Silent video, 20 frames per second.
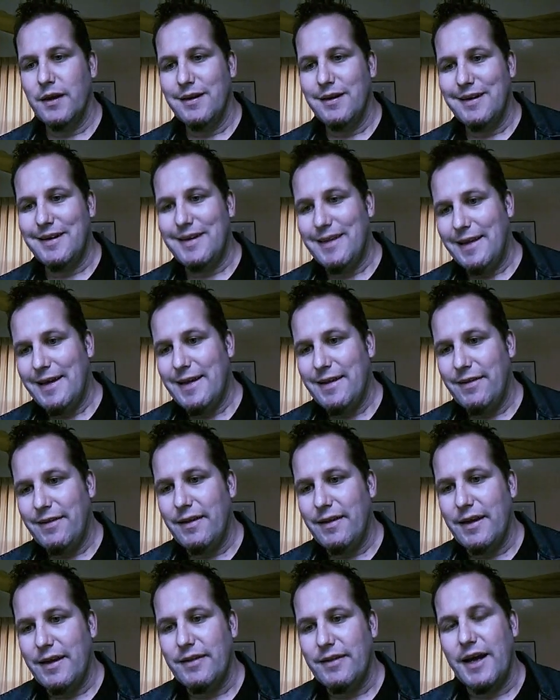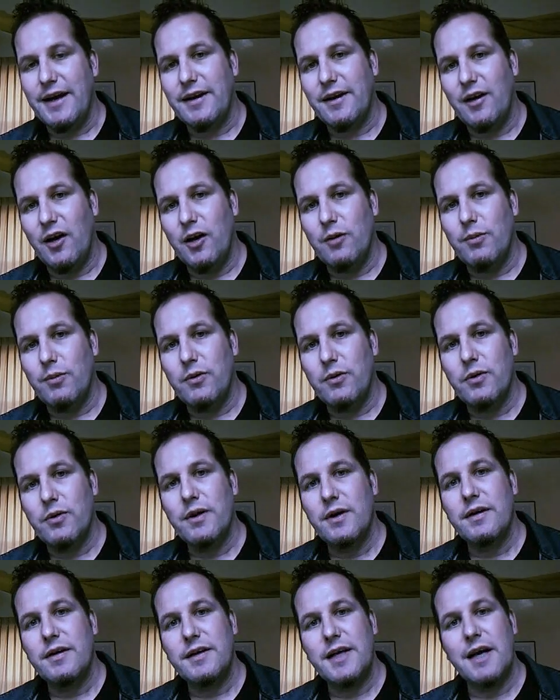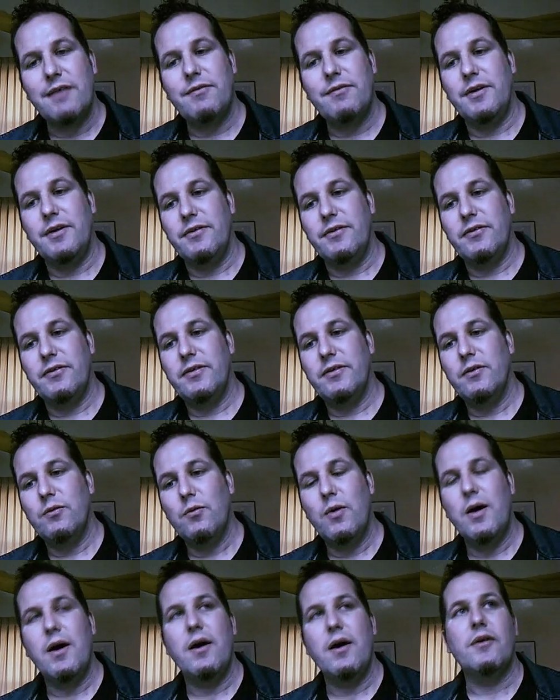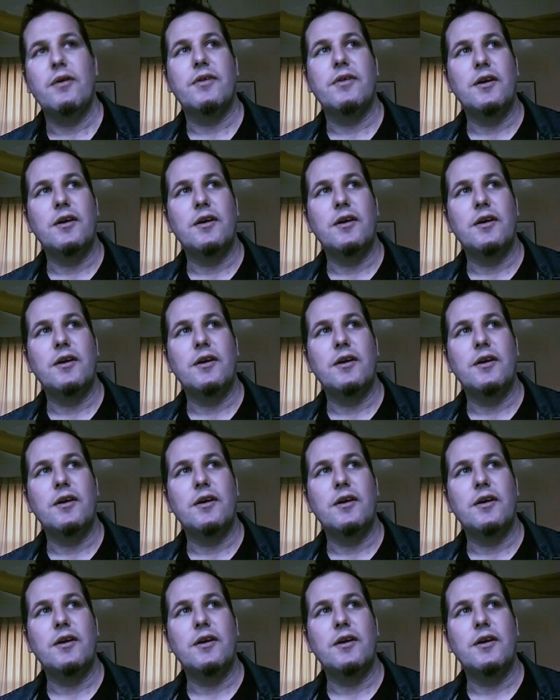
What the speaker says: in that global governance world.